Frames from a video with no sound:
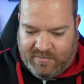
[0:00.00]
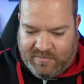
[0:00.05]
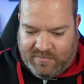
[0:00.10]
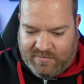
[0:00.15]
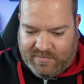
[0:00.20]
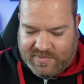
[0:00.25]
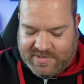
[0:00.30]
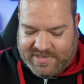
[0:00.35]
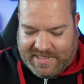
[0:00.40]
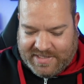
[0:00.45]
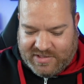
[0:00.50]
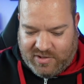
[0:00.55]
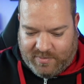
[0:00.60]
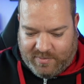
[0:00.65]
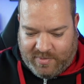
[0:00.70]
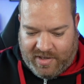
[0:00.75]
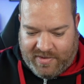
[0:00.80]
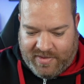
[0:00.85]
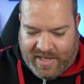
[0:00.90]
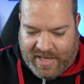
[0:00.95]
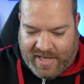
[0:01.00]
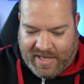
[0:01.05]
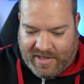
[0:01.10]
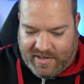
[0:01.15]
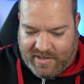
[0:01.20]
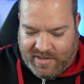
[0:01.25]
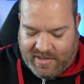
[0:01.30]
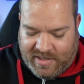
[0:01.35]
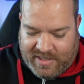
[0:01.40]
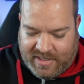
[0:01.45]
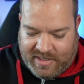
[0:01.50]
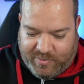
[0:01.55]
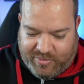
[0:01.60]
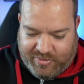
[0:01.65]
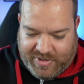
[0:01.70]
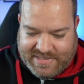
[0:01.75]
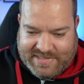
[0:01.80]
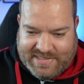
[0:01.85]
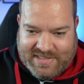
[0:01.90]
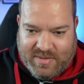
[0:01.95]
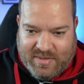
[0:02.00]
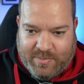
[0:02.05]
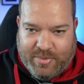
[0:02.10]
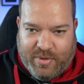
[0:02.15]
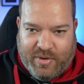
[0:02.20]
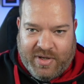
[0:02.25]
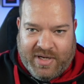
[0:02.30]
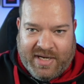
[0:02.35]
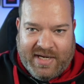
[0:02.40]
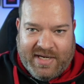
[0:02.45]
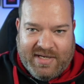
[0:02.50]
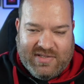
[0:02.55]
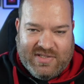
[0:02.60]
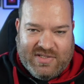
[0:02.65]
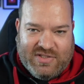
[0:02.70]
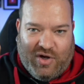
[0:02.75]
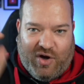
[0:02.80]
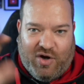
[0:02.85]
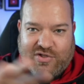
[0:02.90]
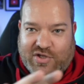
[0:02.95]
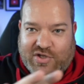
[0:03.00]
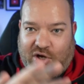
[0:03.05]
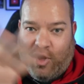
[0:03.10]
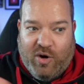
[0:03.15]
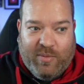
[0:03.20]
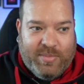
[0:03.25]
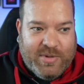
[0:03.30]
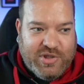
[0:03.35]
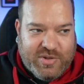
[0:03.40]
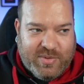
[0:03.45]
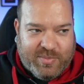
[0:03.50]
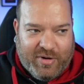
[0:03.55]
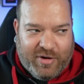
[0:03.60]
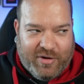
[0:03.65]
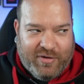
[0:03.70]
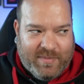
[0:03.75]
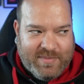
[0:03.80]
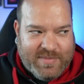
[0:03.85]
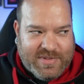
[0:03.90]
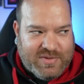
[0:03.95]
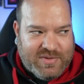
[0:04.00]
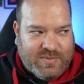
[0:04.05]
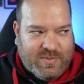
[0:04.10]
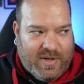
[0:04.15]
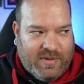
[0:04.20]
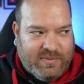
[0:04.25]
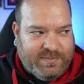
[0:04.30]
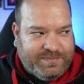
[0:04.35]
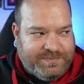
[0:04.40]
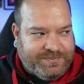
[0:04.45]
setup like that, and he presses a button and it starts a whole bunch of programs as well.